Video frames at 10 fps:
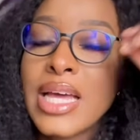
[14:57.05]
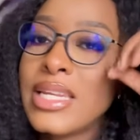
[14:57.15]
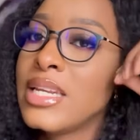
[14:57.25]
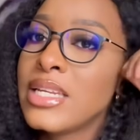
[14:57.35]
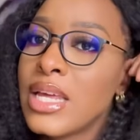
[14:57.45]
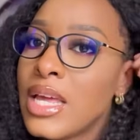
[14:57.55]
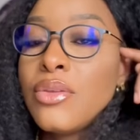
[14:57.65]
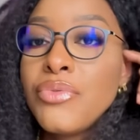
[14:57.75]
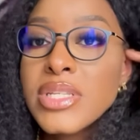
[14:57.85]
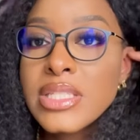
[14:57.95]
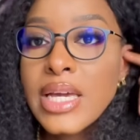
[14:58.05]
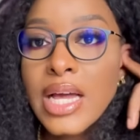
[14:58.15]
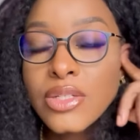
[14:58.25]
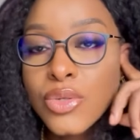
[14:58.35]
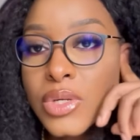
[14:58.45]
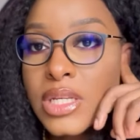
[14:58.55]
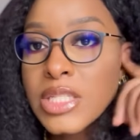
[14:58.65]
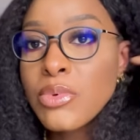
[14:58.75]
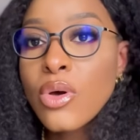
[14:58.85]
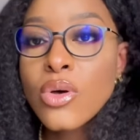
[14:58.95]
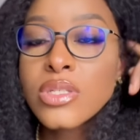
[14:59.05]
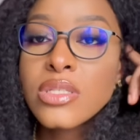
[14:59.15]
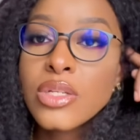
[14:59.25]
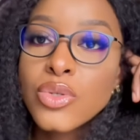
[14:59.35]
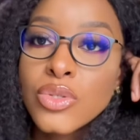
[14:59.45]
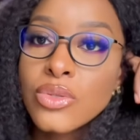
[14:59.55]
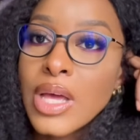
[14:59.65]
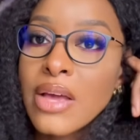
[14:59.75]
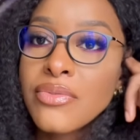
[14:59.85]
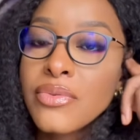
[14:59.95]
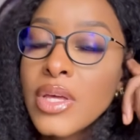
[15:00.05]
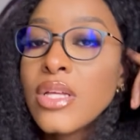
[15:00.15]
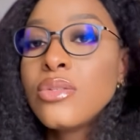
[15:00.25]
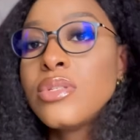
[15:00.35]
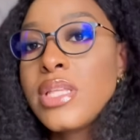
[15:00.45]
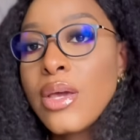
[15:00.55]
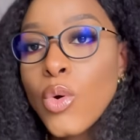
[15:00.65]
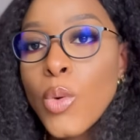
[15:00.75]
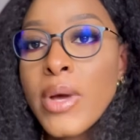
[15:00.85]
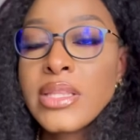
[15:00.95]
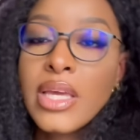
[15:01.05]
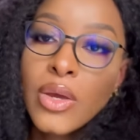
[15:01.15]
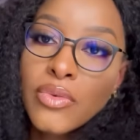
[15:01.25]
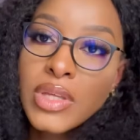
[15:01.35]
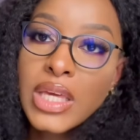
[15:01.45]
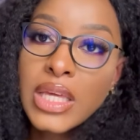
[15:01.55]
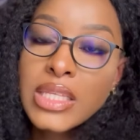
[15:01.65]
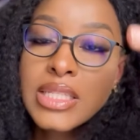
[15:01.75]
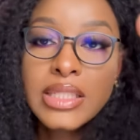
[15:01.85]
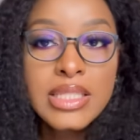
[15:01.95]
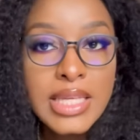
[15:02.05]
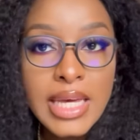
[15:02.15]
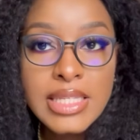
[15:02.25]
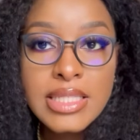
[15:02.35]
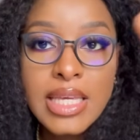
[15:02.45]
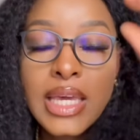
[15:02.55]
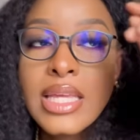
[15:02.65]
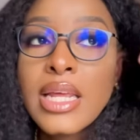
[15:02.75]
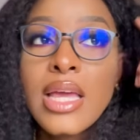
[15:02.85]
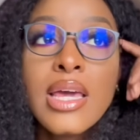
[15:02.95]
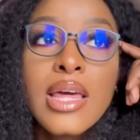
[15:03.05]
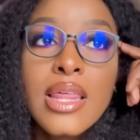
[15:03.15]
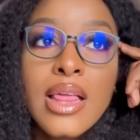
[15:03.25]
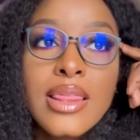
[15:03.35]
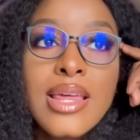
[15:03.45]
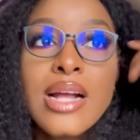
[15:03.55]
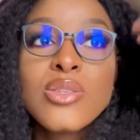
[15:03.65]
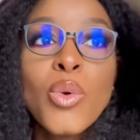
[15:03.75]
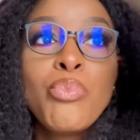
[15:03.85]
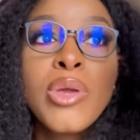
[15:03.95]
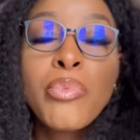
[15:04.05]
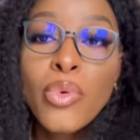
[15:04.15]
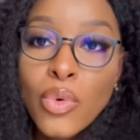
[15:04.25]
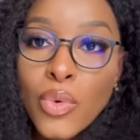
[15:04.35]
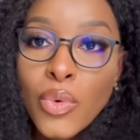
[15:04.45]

And then the reason they can't do it is because they chose to stay home and take care of the kids, like this guy is saying. There are some people